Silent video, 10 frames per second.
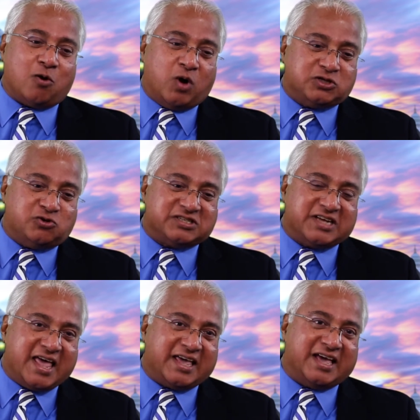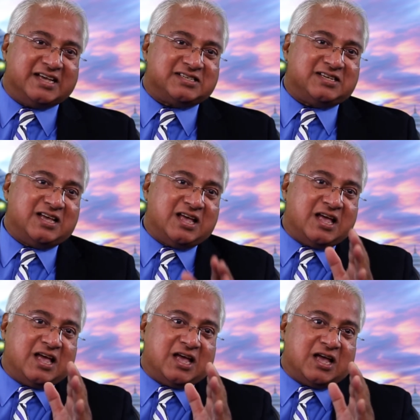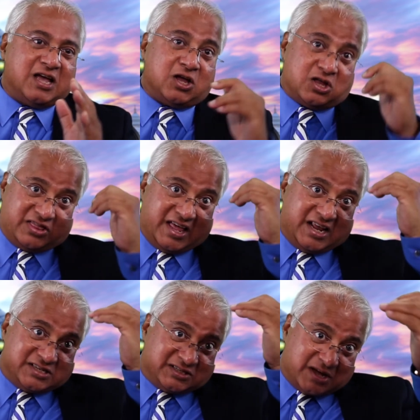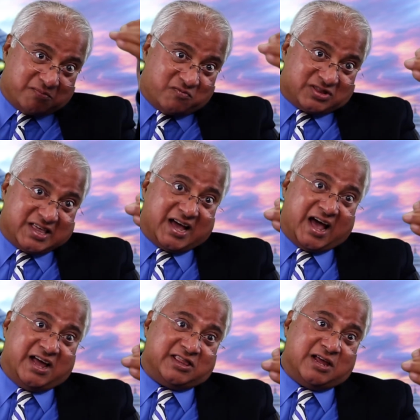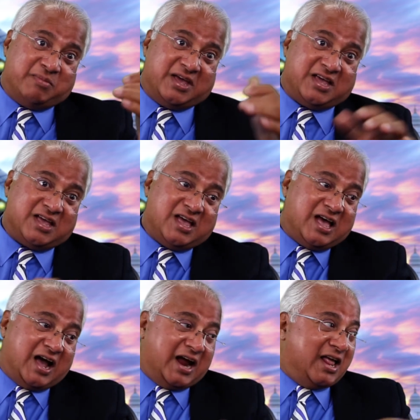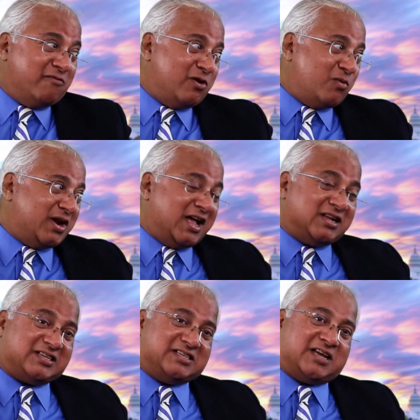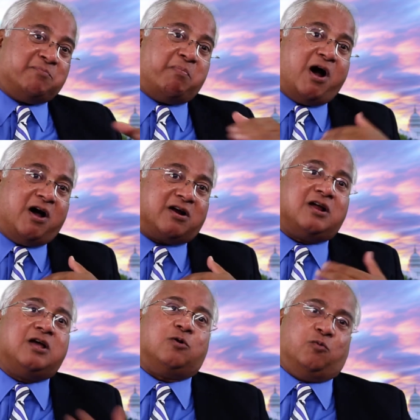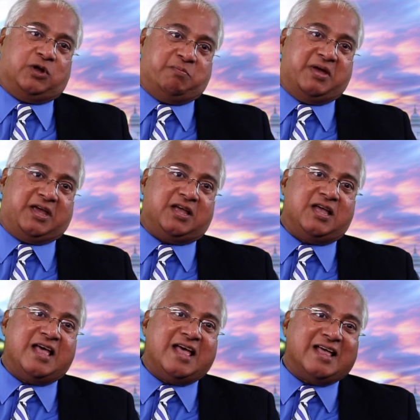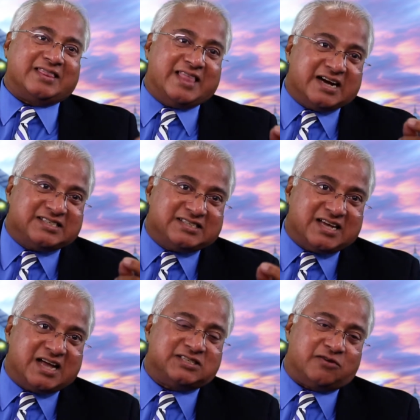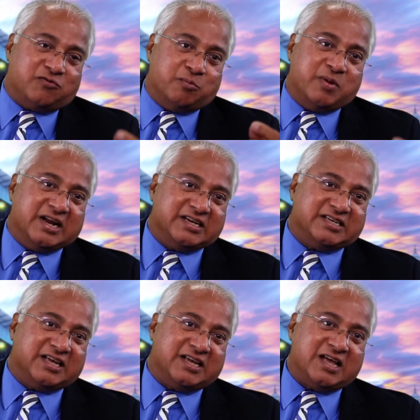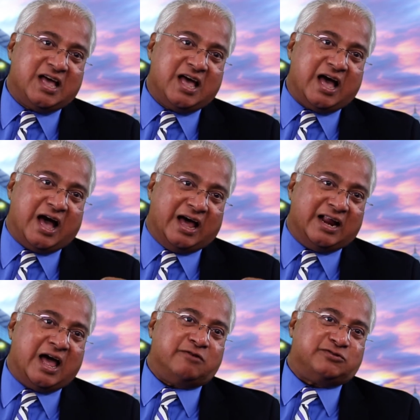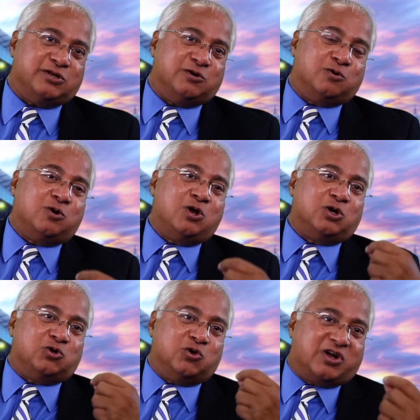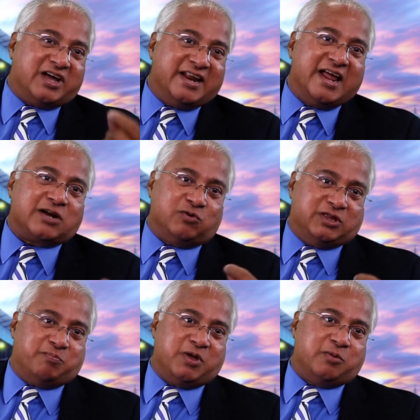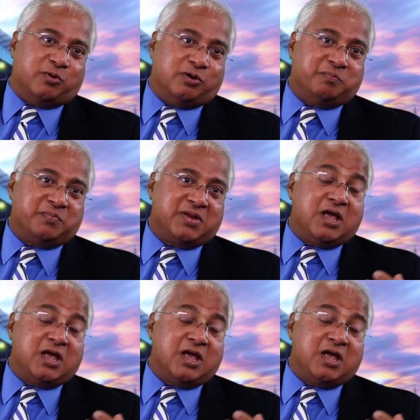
what you're saying is, there is something higher than me and everyone else is on par with me. That sense of humility allows you to connect with the people.